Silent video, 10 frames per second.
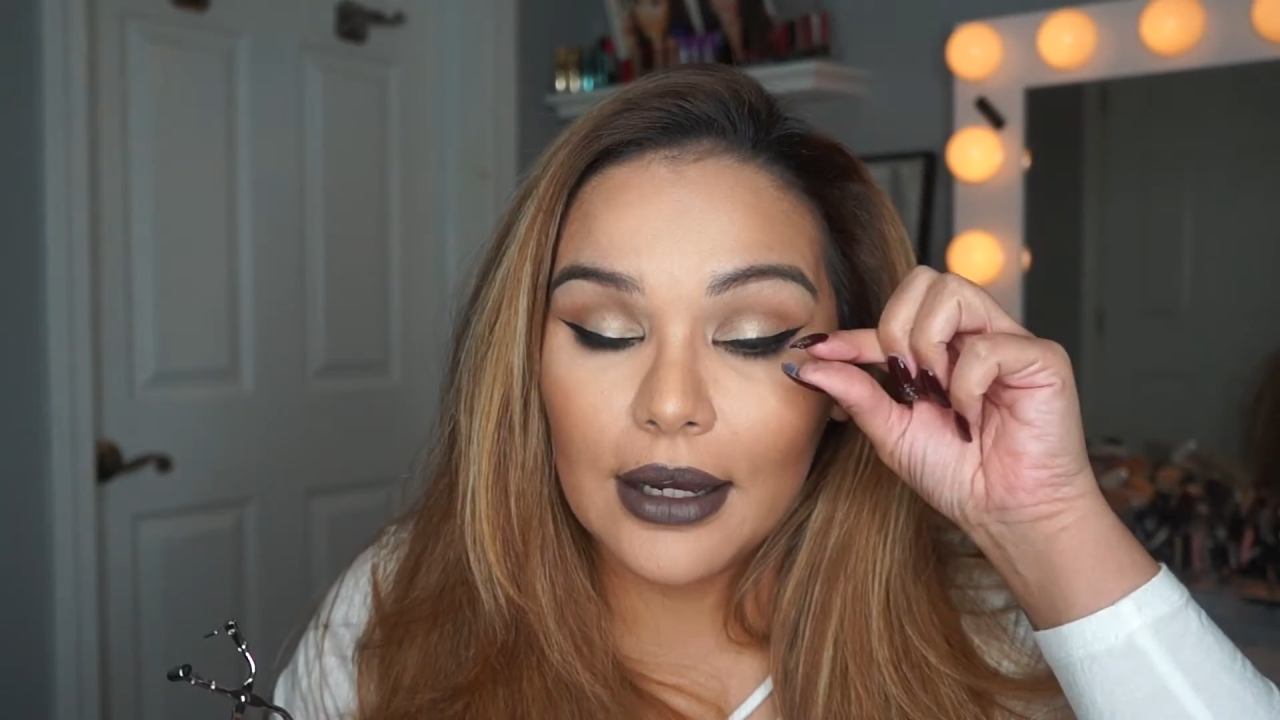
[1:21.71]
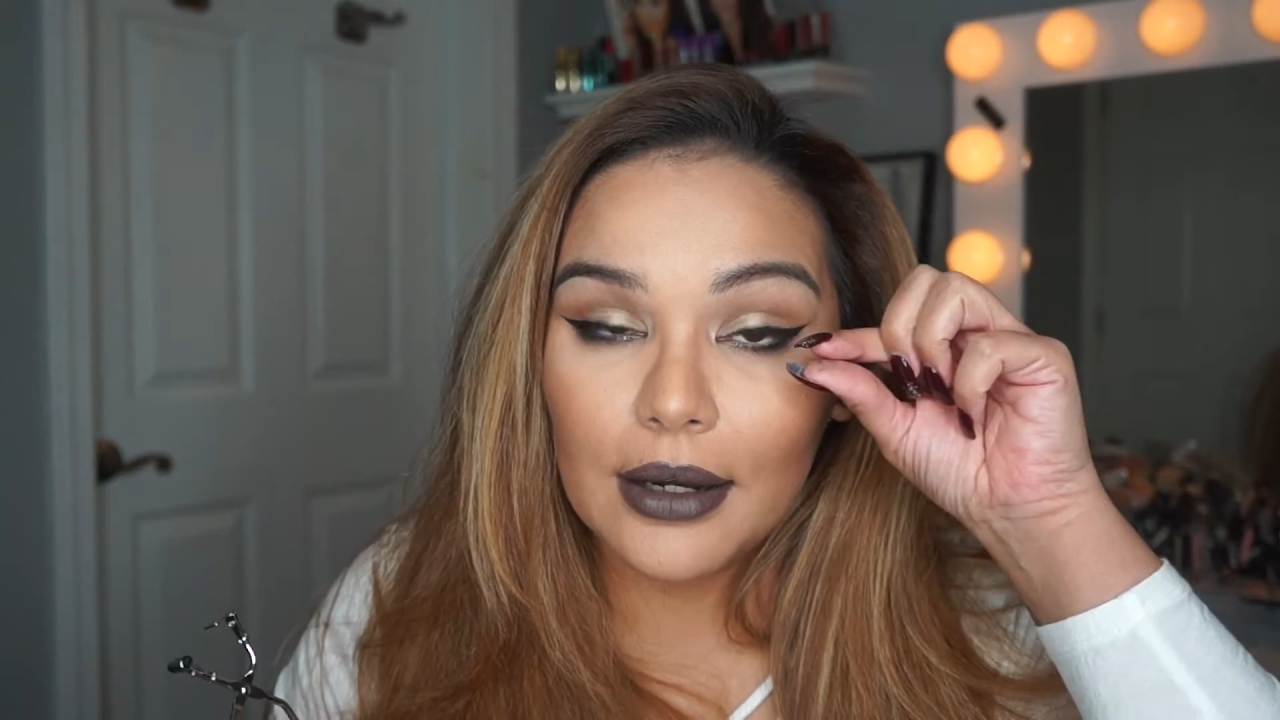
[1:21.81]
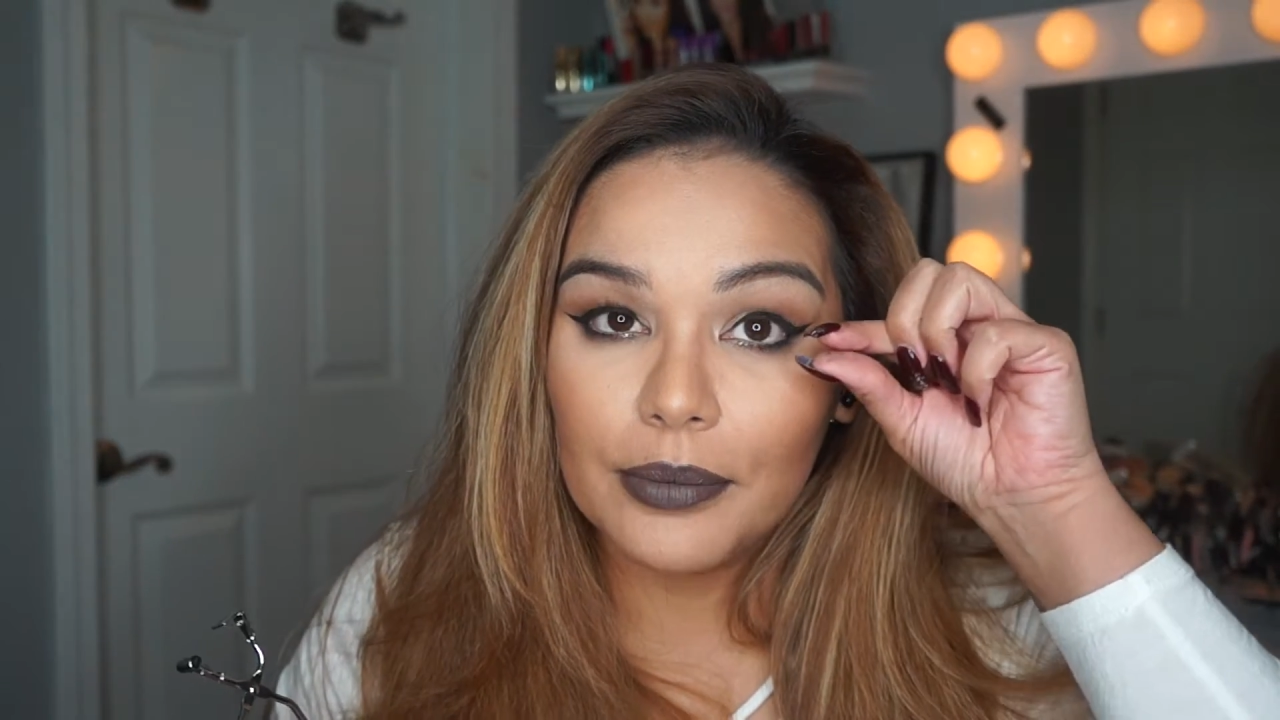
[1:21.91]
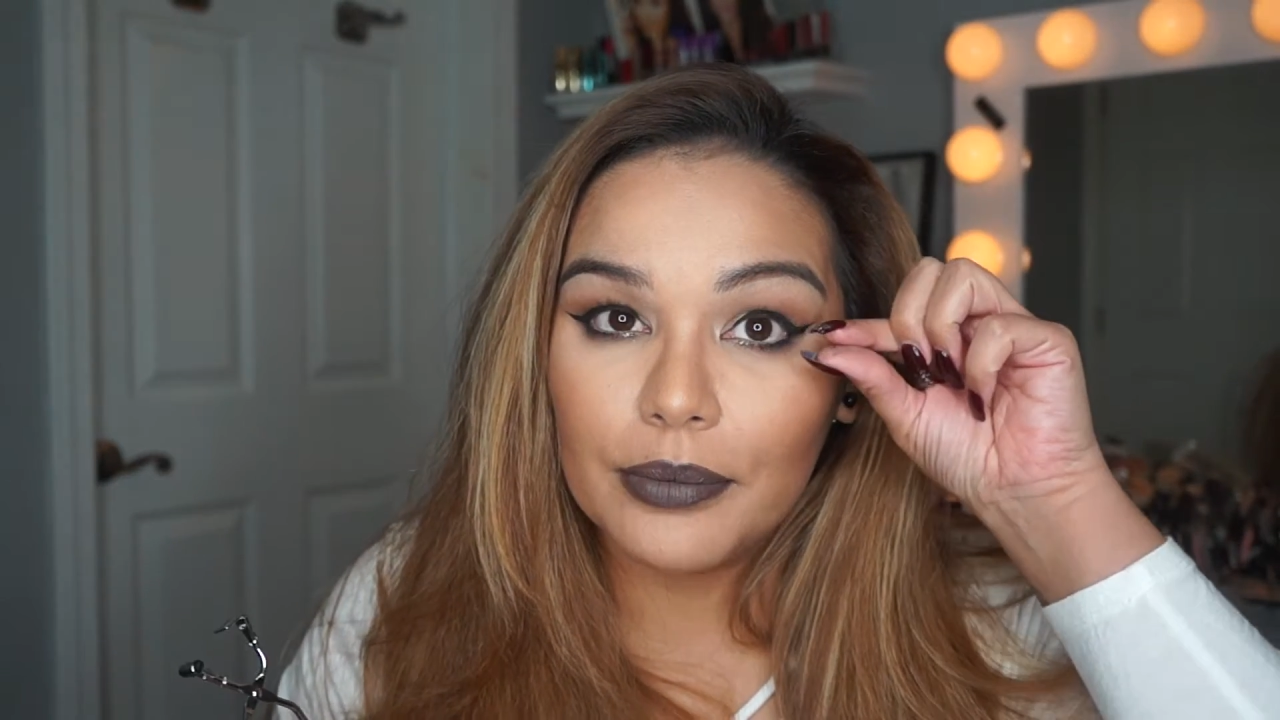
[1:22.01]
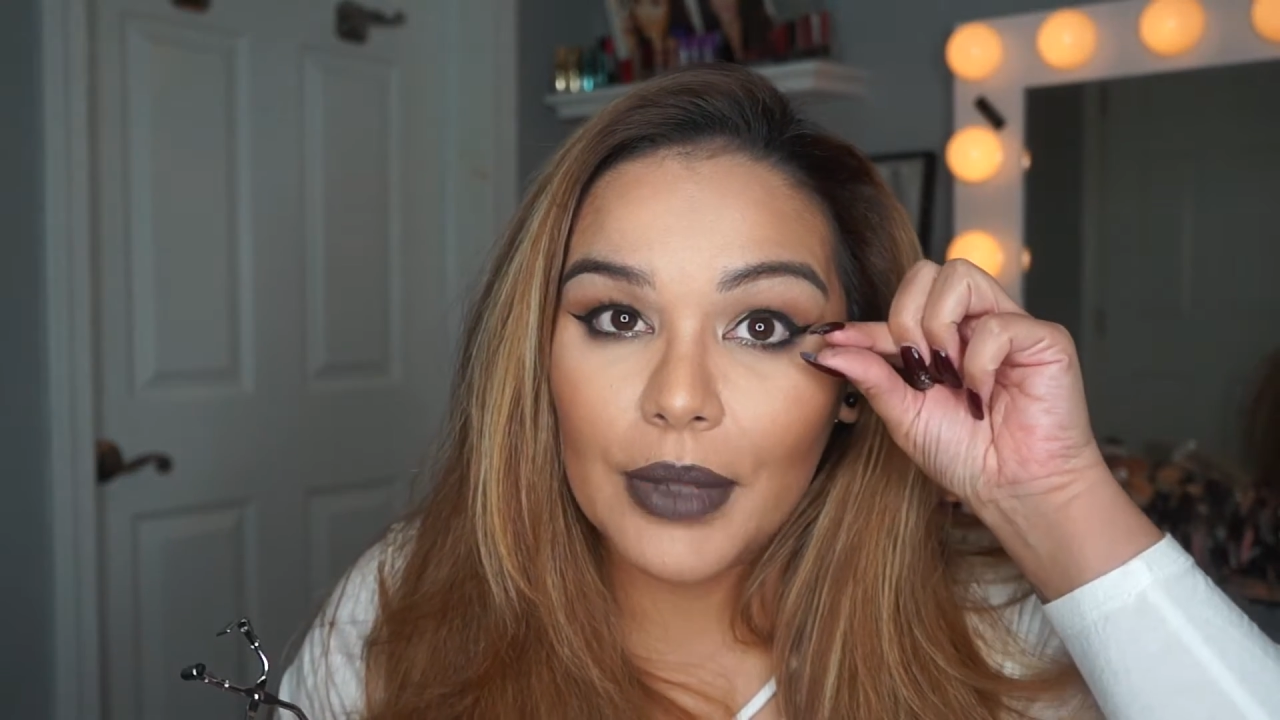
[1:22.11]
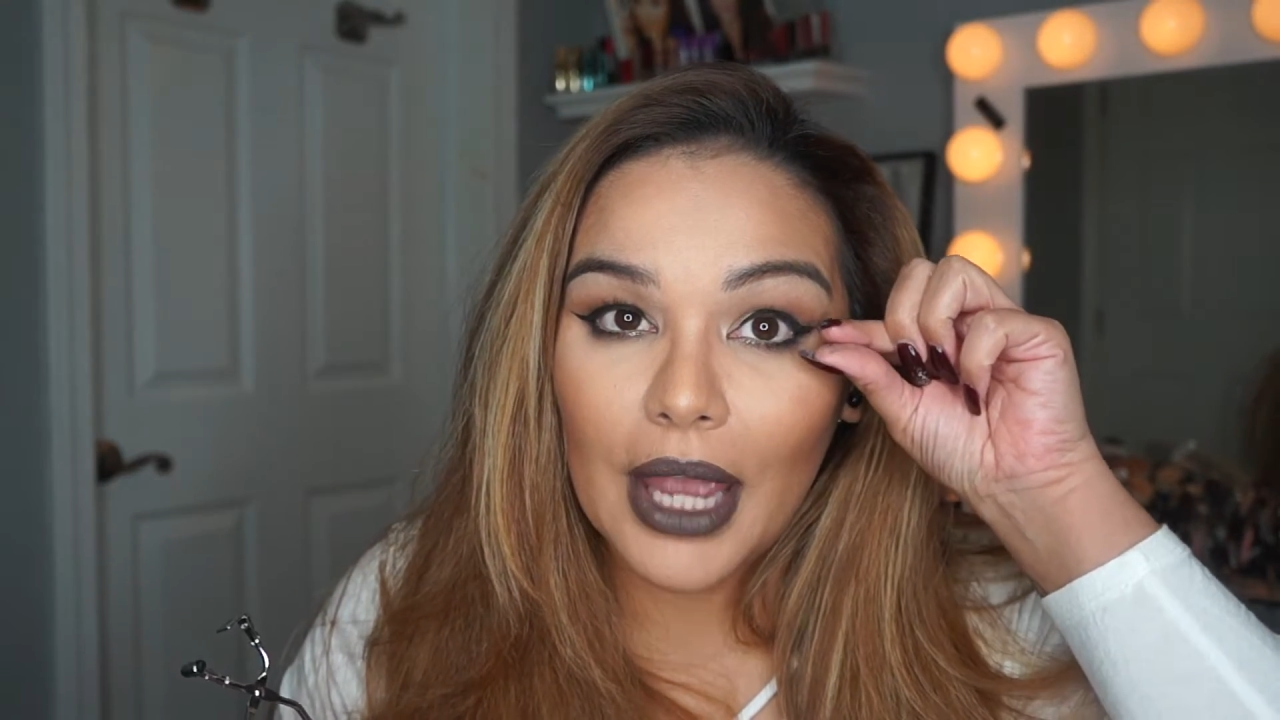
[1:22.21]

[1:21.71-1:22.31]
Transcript: um,